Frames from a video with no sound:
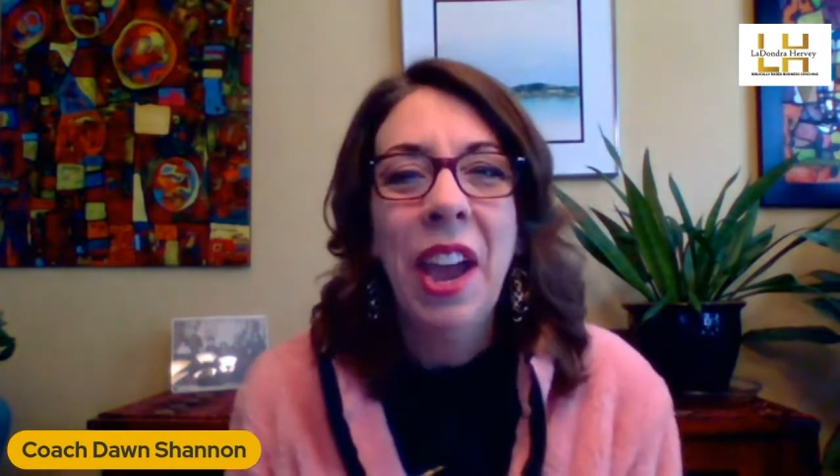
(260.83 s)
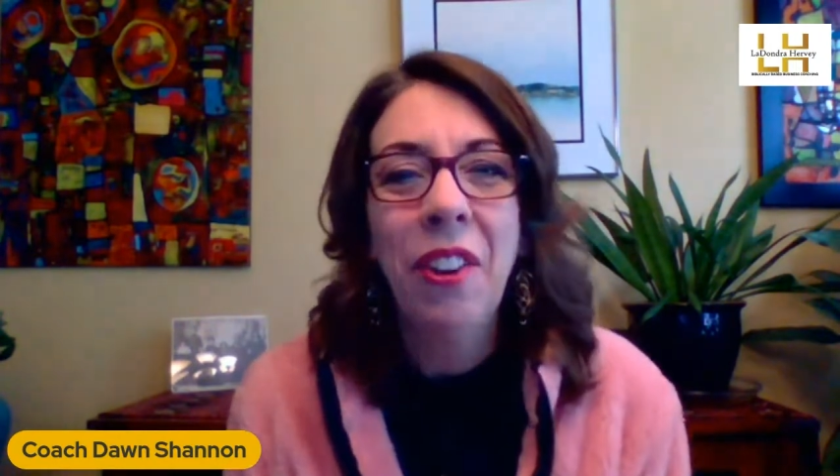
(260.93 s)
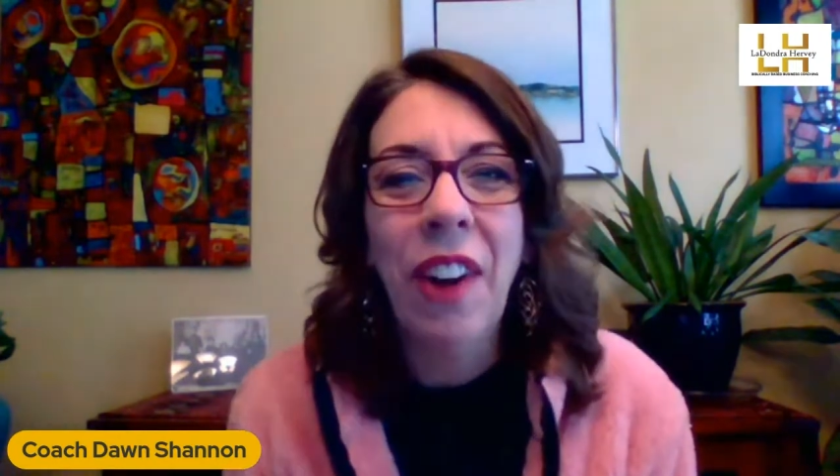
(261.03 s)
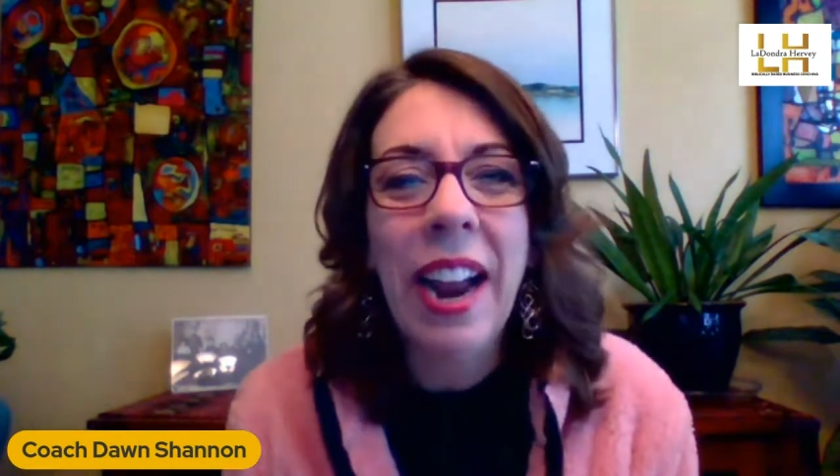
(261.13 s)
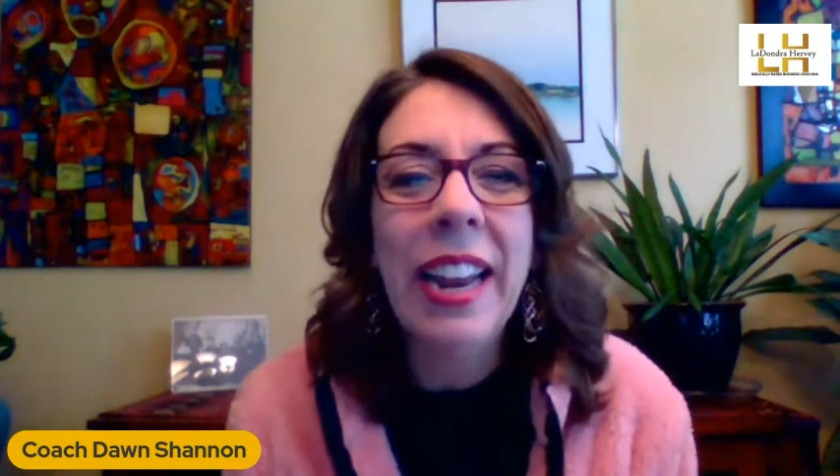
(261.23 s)

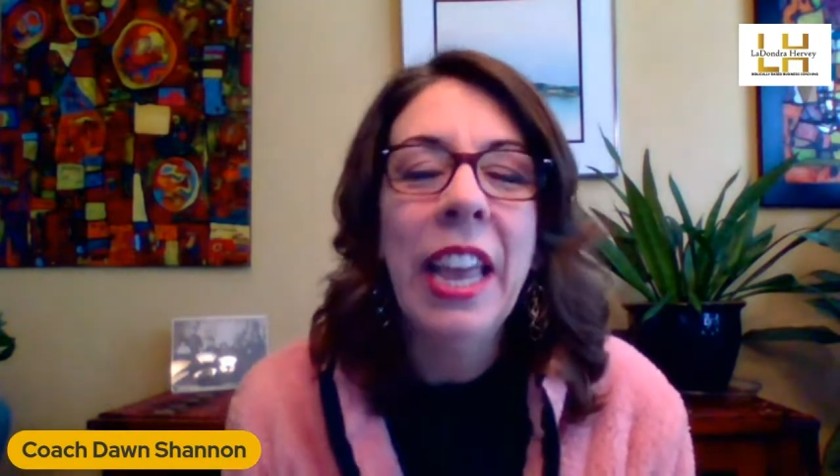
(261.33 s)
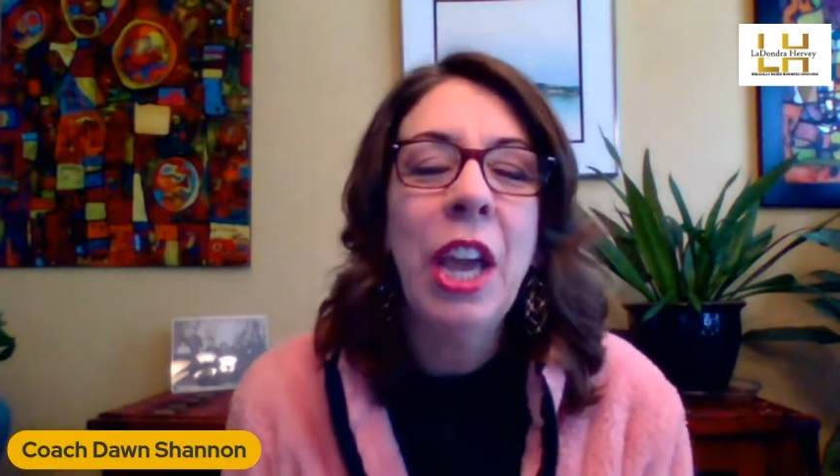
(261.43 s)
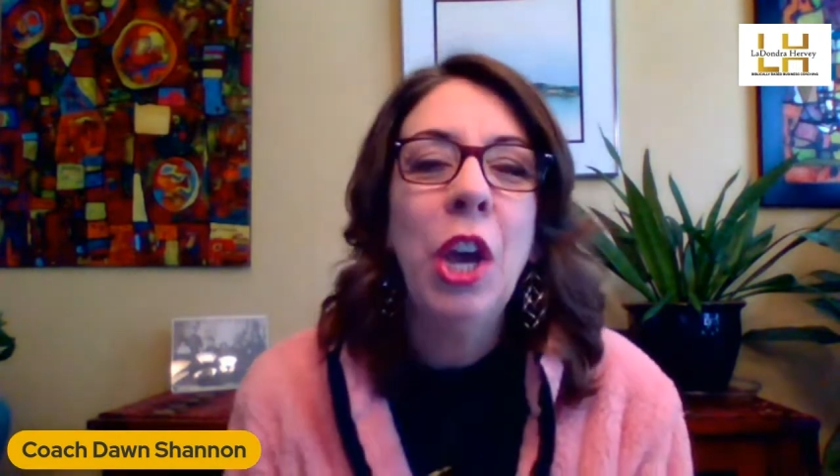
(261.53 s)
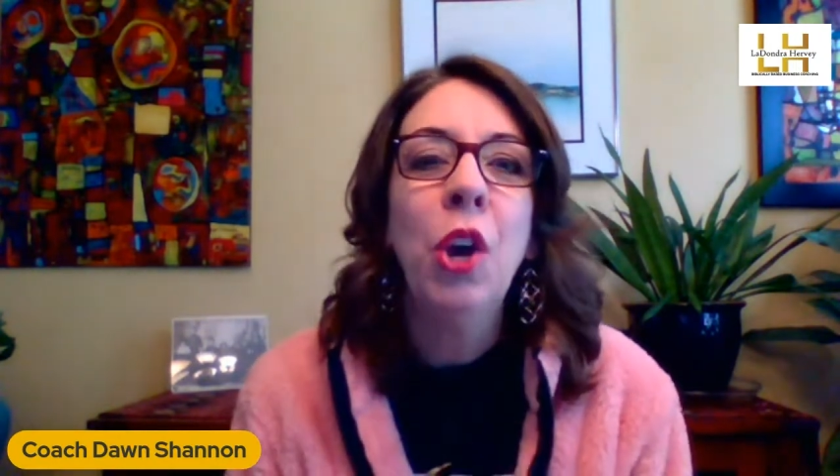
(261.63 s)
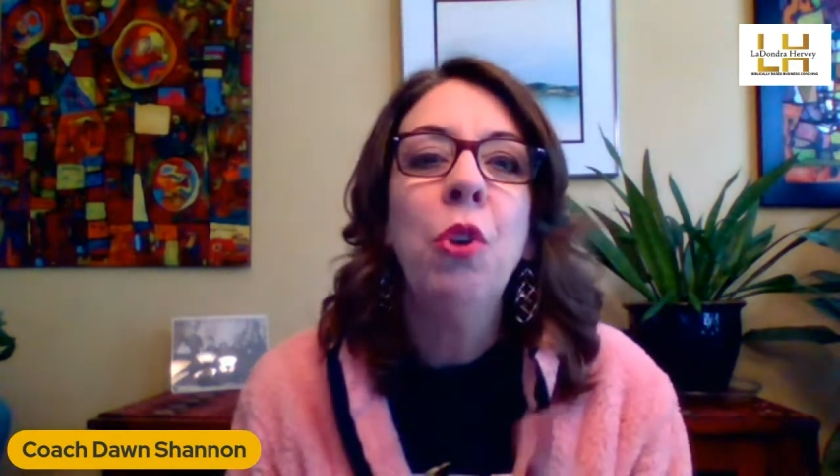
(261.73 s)
right?
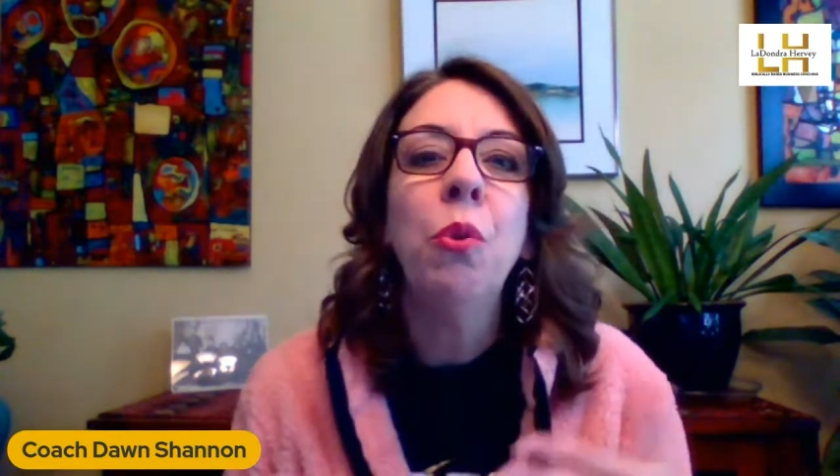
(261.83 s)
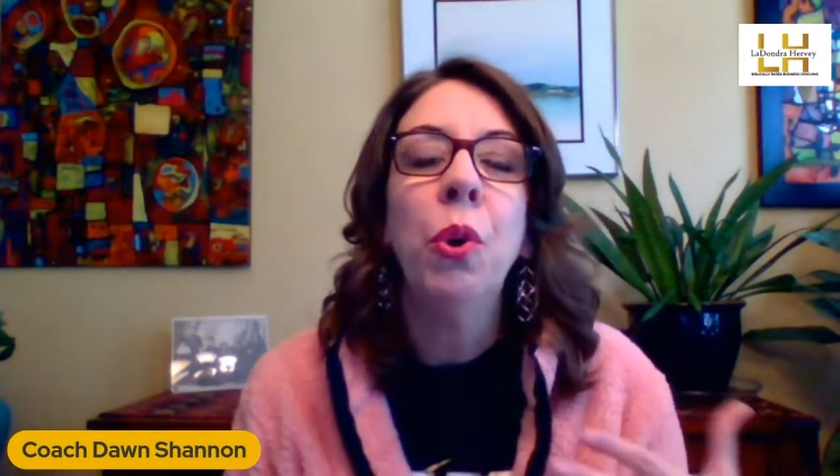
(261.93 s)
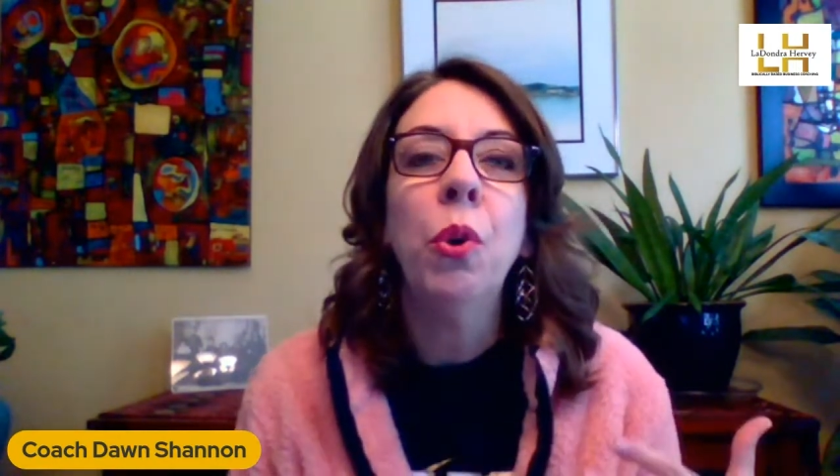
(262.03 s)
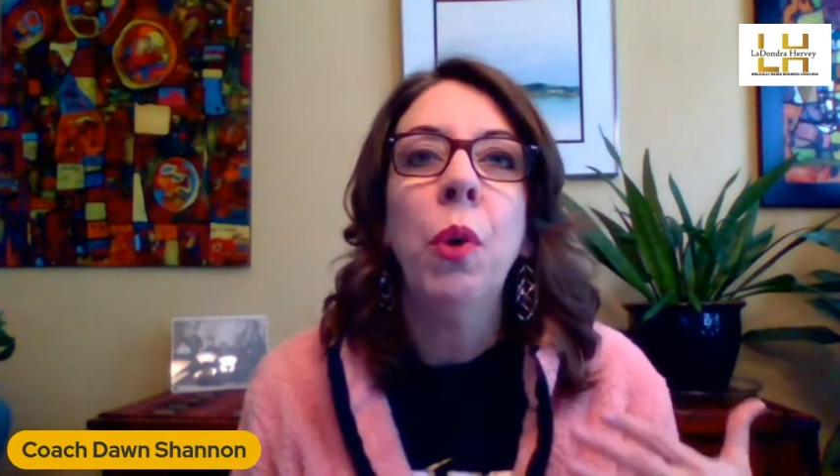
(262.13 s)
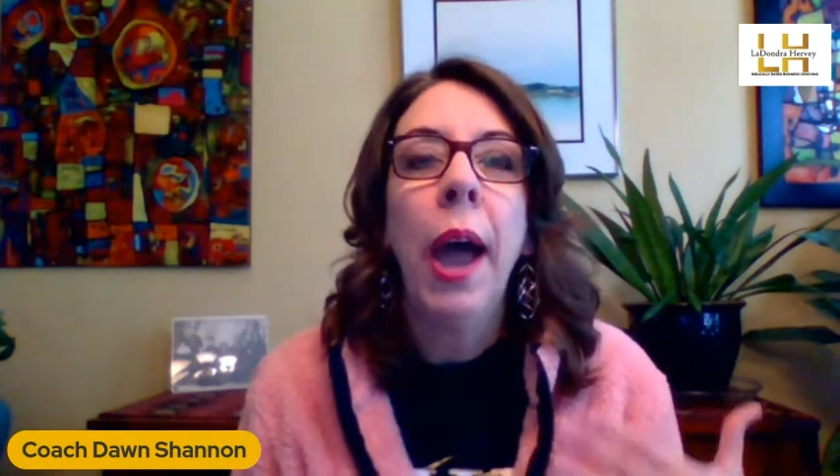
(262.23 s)

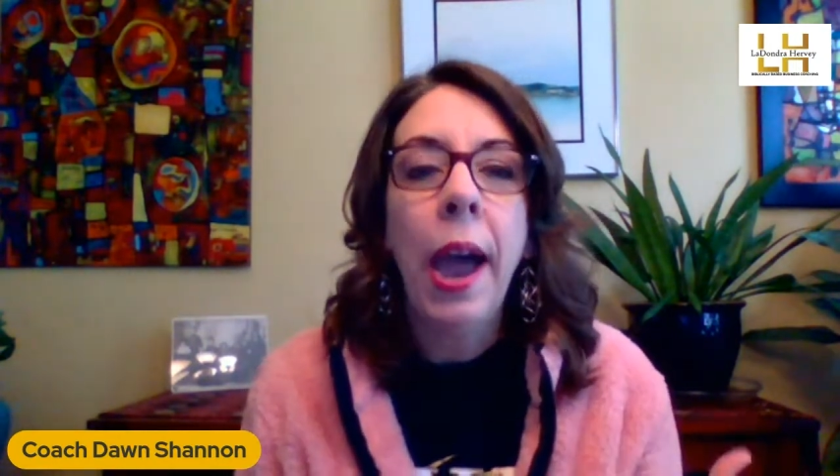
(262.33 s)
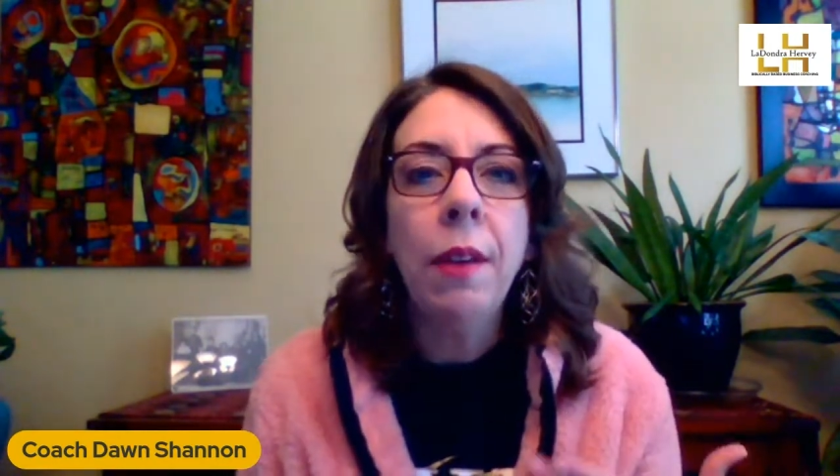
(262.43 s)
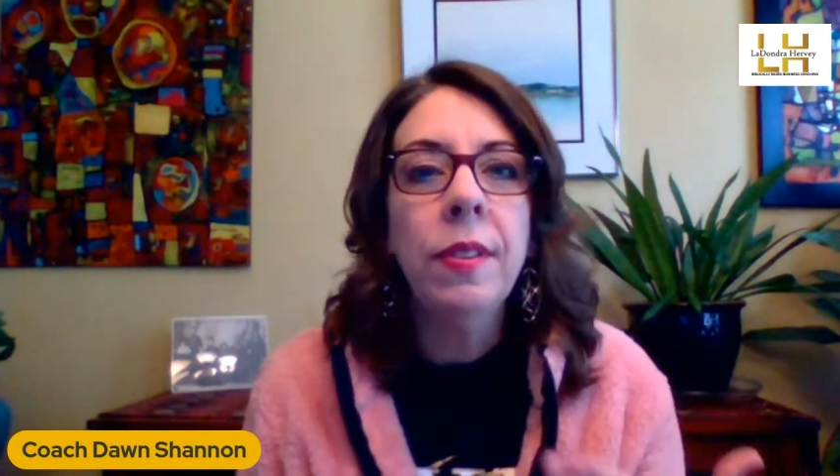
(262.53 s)
Who have